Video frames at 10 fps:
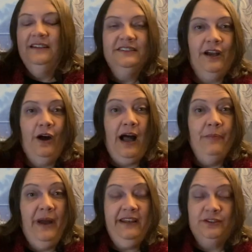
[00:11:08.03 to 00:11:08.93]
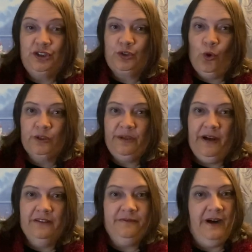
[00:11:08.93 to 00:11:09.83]
So I made a short
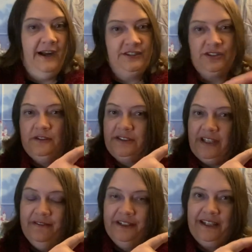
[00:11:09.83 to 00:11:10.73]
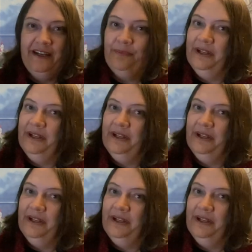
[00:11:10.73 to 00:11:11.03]
about Vigils over there,